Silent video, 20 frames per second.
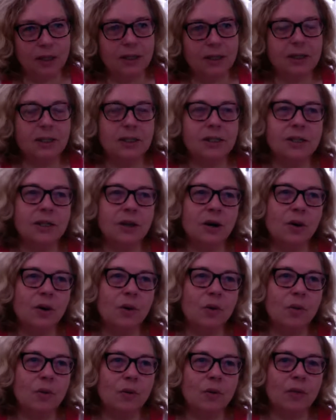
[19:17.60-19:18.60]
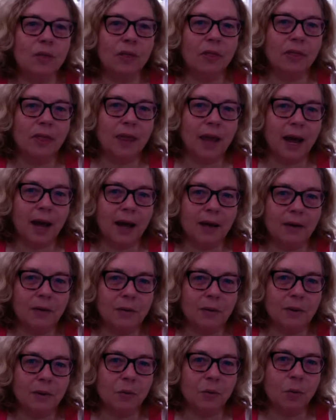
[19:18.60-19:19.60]
So that
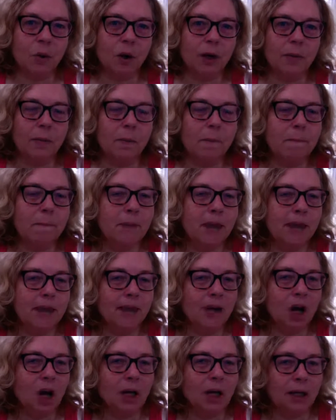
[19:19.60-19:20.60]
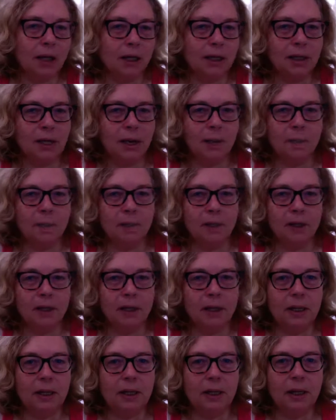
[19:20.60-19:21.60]
one may not end up
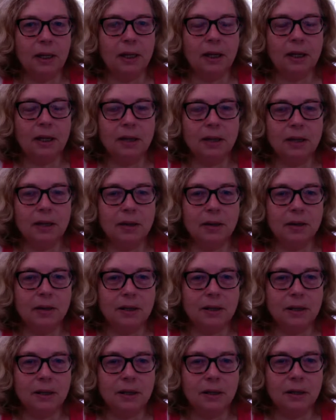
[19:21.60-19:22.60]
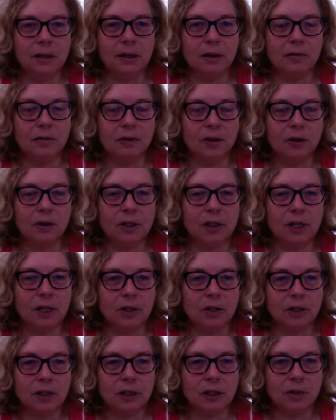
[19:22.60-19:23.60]
being in the fairy
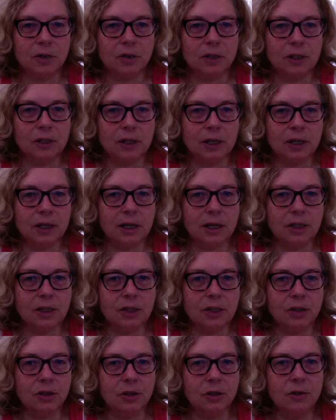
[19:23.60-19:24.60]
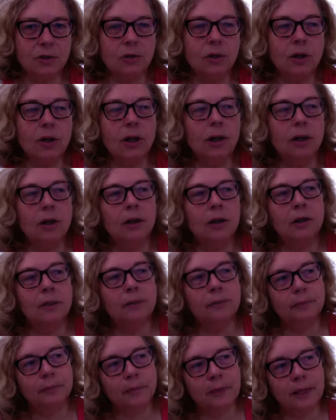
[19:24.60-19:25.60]
tale series that I do,
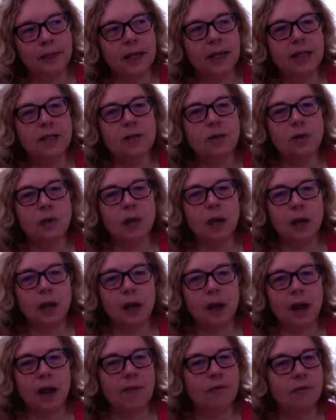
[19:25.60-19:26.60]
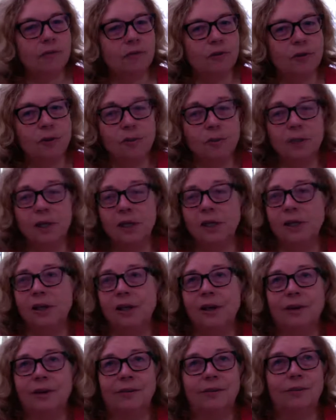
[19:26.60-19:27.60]
but that's okay. I haven't filmed
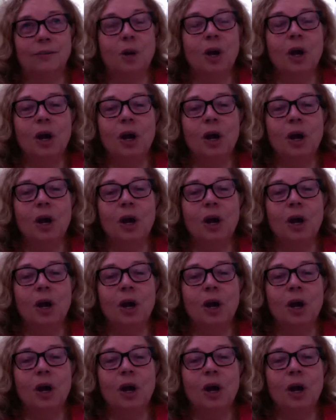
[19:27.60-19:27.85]
any of them.